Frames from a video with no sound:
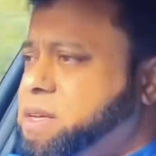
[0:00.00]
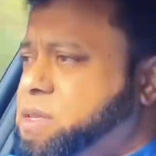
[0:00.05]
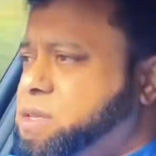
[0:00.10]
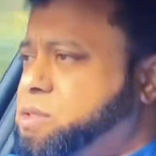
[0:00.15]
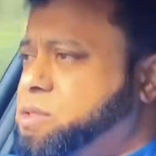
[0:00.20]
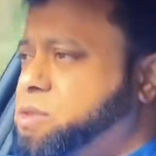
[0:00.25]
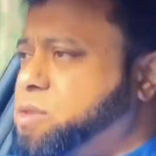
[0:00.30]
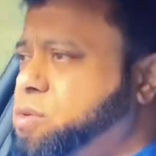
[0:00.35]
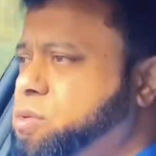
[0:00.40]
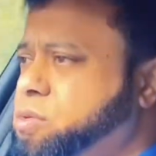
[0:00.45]

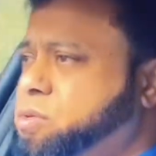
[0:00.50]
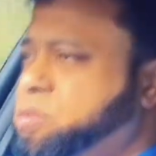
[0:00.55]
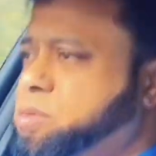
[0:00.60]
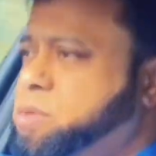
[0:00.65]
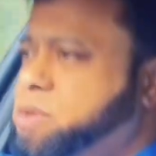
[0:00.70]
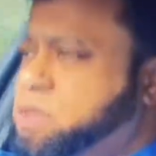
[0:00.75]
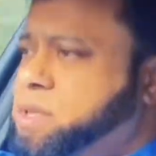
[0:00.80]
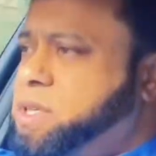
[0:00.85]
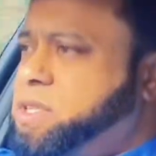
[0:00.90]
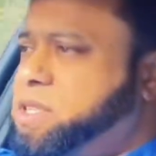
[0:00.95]
So
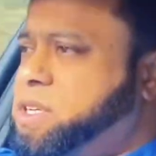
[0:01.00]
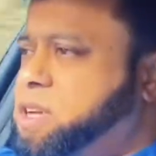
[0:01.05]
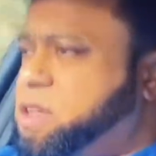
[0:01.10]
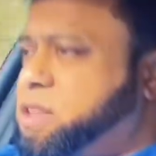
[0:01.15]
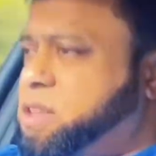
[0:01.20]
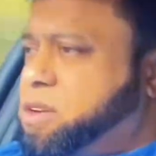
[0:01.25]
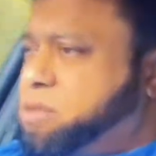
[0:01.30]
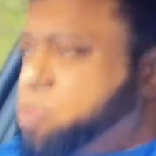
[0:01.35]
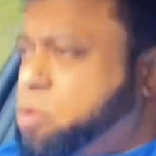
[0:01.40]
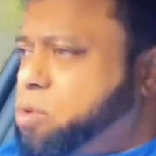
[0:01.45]
there's
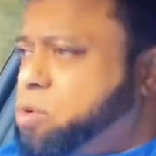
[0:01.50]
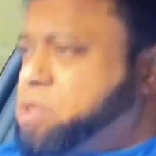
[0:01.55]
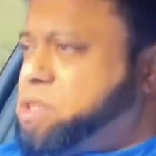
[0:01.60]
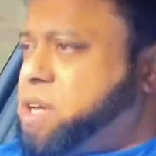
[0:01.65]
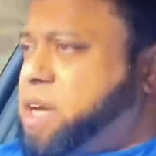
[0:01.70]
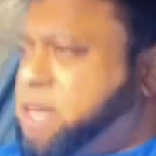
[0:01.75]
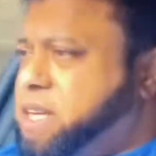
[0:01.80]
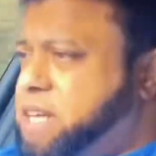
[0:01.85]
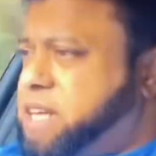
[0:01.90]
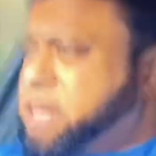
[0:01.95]
another road
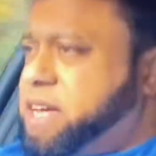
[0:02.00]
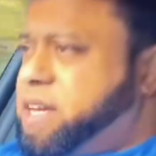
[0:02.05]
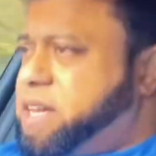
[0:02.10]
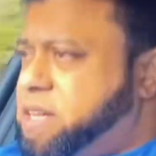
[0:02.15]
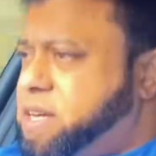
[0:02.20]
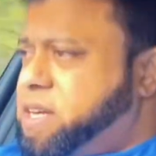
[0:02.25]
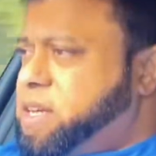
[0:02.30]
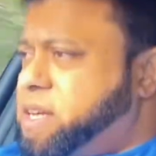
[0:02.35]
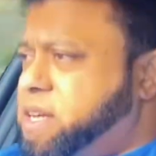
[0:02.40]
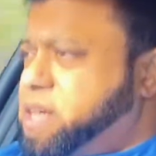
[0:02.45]
sign here.
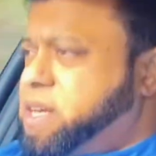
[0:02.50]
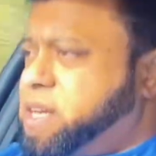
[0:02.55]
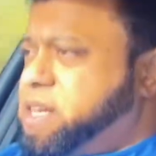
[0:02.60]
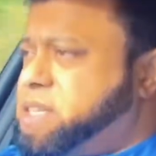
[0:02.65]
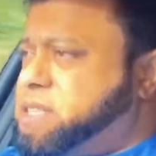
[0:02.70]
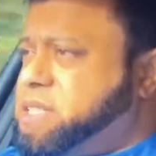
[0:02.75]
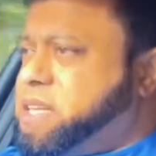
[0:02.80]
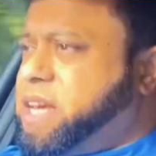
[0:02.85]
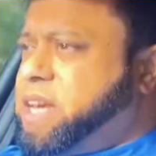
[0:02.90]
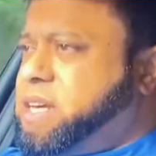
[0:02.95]

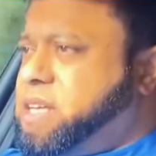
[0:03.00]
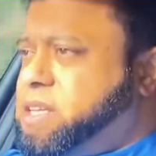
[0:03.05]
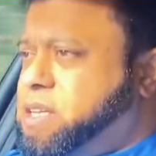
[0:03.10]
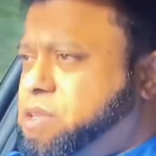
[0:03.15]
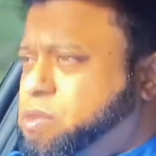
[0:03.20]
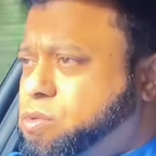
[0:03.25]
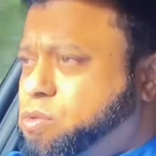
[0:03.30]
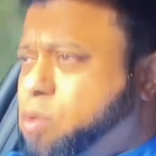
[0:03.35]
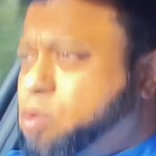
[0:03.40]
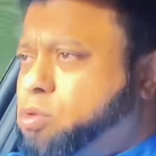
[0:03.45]
He's saying
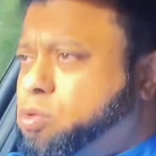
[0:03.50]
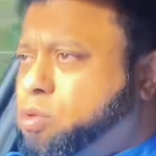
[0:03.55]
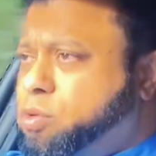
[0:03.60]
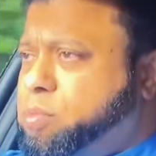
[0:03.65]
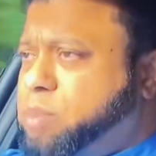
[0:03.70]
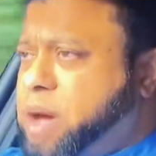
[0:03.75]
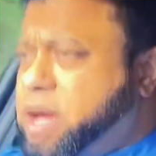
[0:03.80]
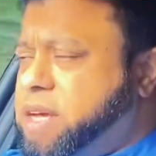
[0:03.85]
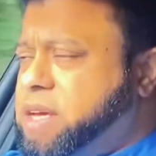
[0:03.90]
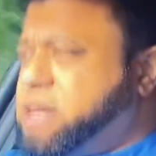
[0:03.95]
there's the road on
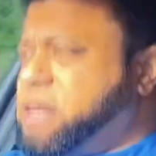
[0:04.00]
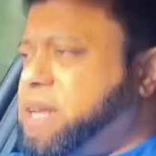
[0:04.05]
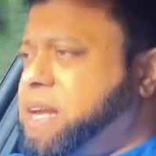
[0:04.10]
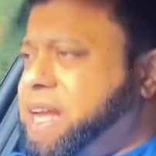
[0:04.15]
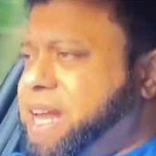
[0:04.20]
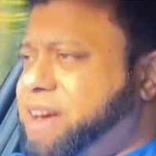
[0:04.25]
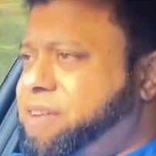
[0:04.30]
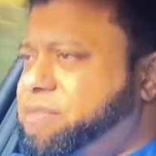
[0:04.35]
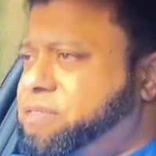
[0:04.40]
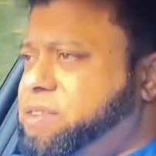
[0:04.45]
my
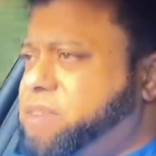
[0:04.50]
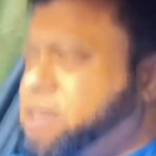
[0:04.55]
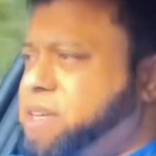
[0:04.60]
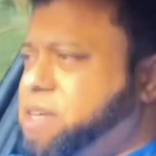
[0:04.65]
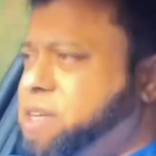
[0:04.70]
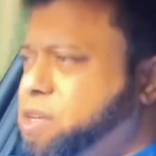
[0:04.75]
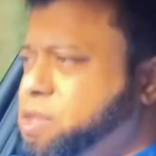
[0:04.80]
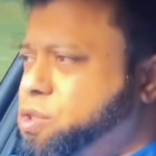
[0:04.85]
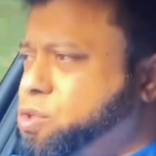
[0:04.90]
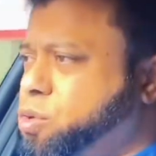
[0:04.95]
left
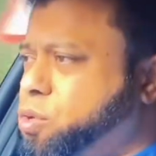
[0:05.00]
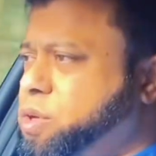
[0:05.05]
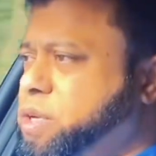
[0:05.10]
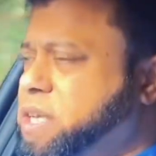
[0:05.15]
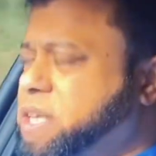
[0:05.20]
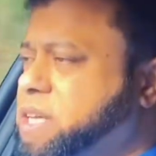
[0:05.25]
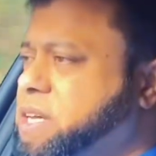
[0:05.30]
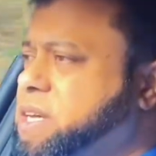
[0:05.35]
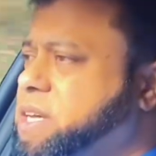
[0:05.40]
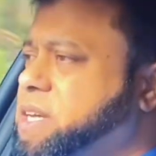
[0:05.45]
joining.